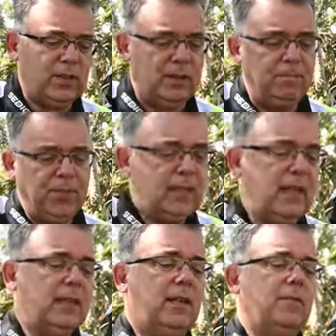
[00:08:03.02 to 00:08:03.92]
side.
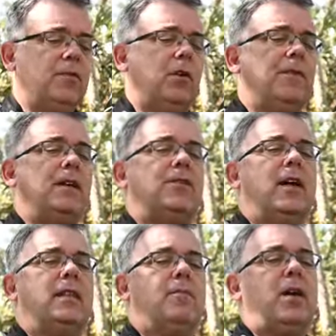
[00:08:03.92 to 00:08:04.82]
Got the, so if I
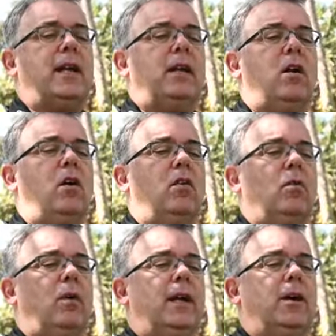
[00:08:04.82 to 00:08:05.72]
slide the bracket all the
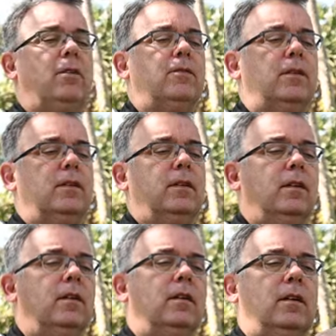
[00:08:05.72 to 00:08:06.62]
way over,
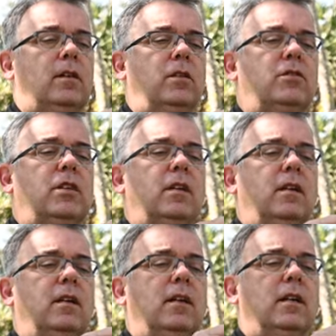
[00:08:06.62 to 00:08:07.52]
close to
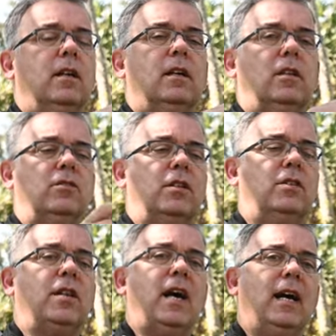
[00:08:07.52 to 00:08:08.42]
the, close to the
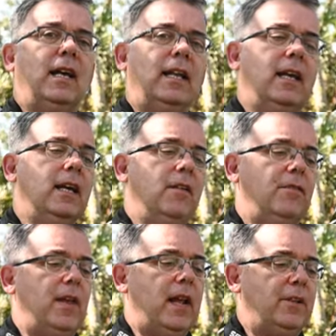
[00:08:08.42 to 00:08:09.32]
side,
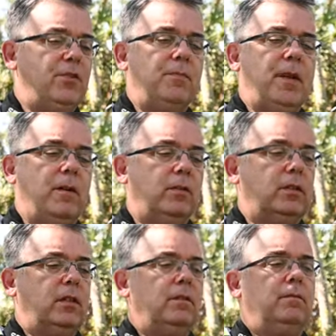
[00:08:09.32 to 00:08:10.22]
then I should be able
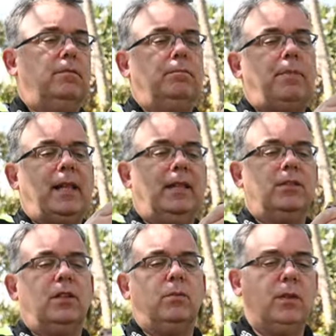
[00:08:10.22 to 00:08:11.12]
to
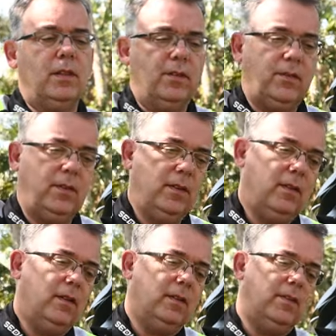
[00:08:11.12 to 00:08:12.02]
balance it with this
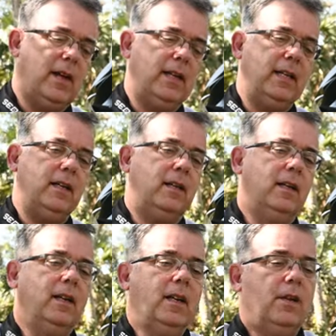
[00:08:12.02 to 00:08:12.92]
on the side here.
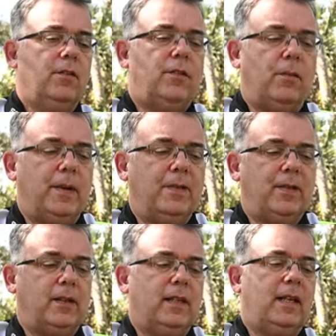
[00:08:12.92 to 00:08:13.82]
So
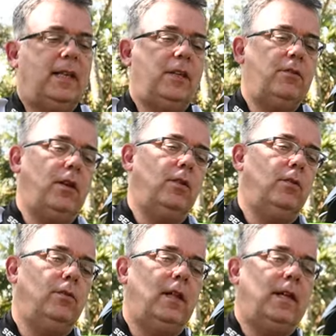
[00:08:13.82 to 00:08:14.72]
basically you
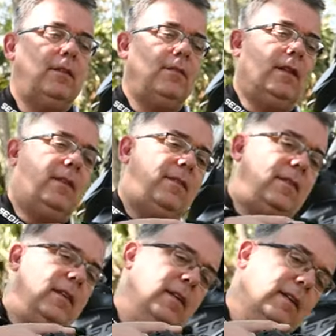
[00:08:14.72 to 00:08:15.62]
go like
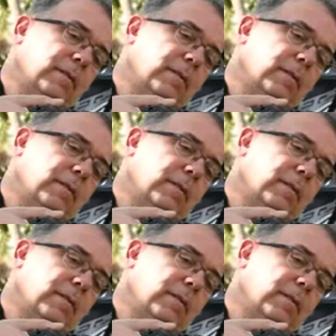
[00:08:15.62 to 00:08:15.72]
this,